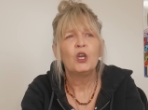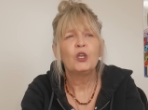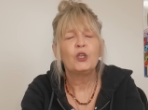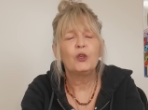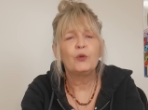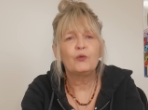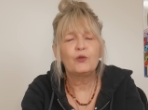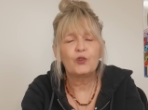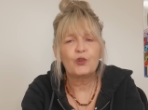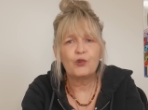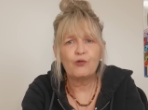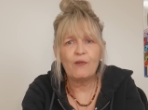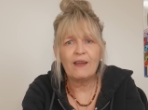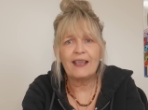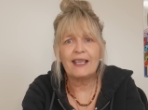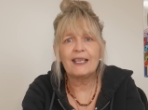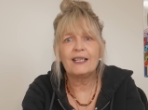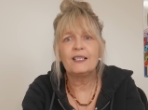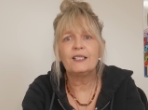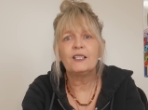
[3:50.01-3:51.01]
You
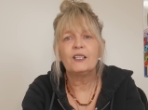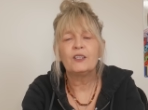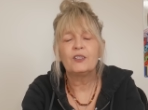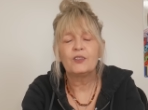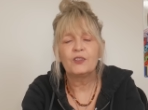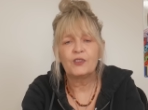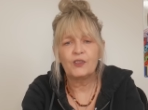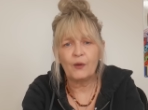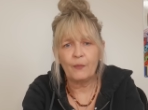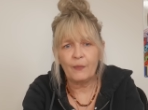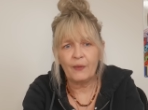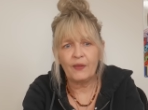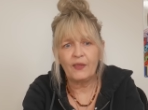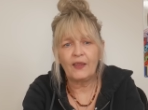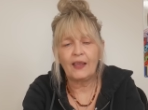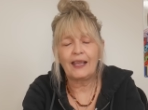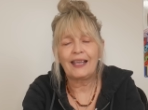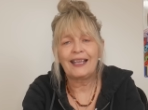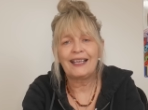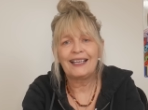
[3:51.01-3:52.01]
triggered
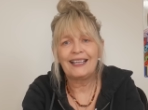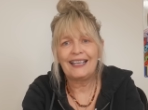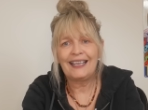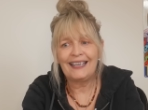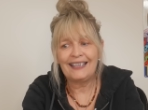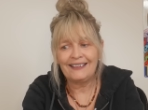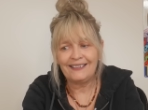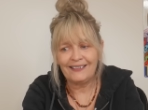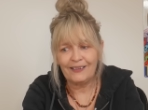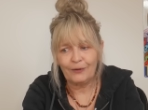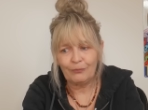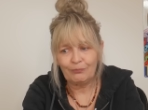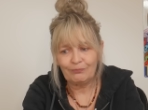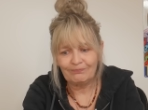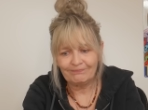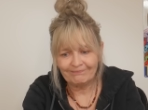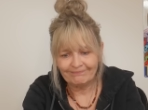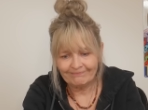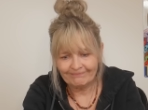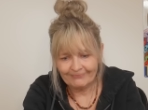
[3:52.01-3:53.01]
something in them.
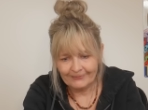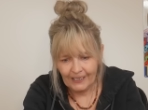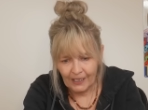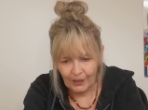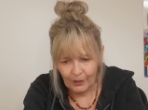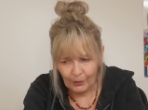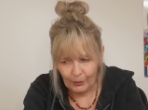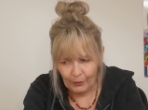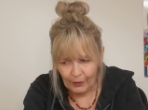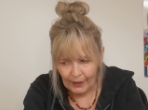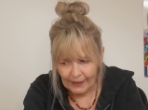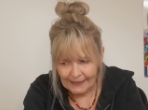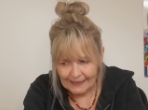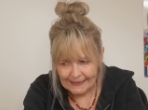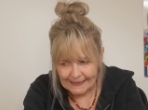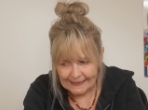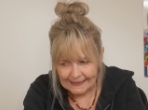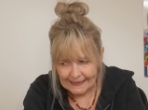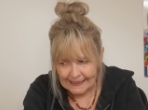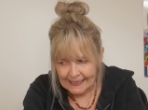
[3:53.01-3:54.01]
All
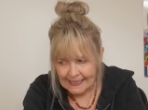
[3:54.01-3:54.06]
right.